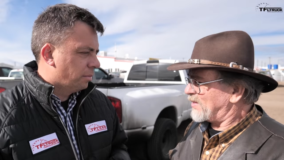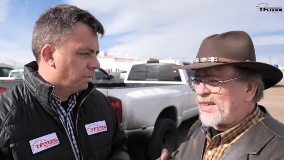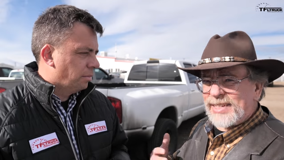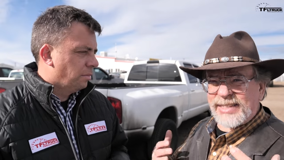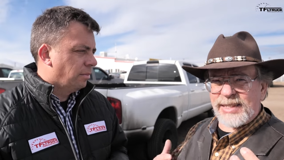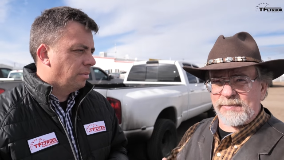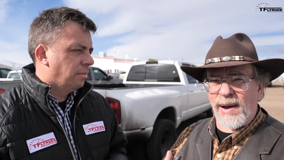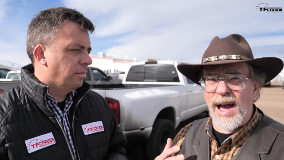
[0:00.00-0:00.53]

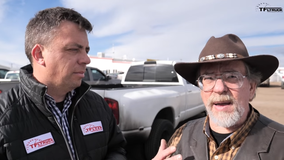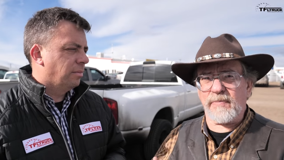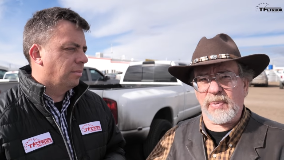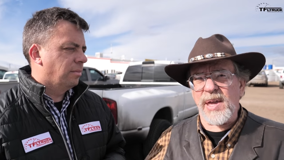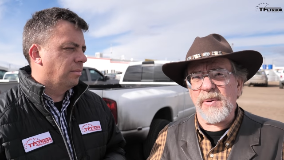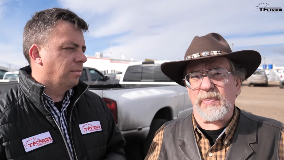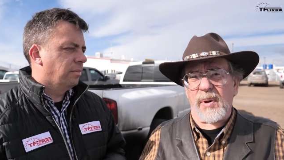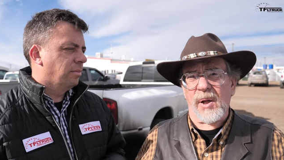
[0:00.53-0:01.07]
Speaker 1: this is my
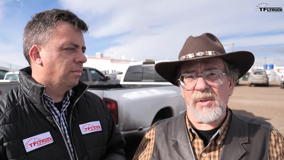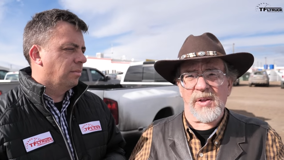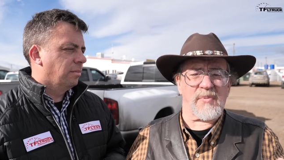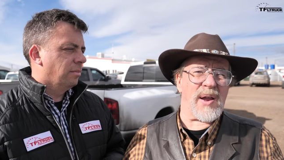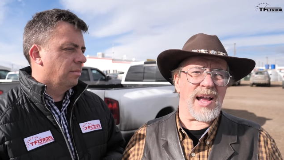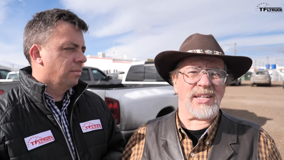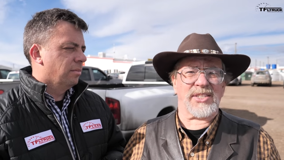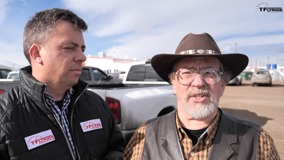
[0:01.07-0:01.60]
people, the
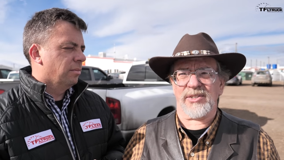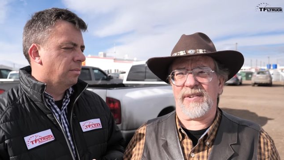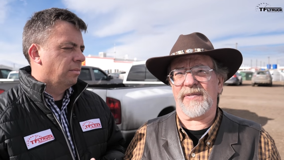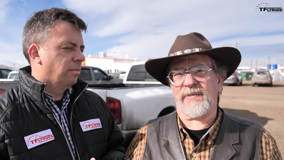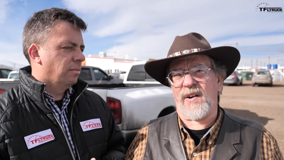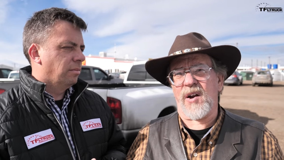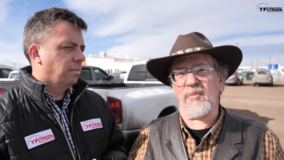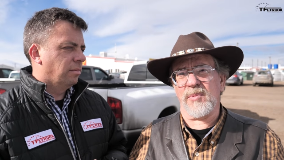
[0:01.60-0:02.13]
ranchers and
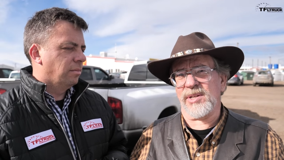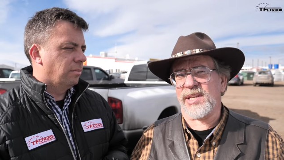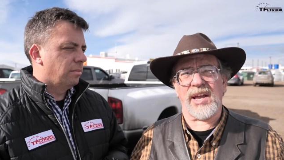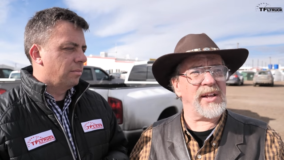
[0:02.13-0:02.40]
farmers. They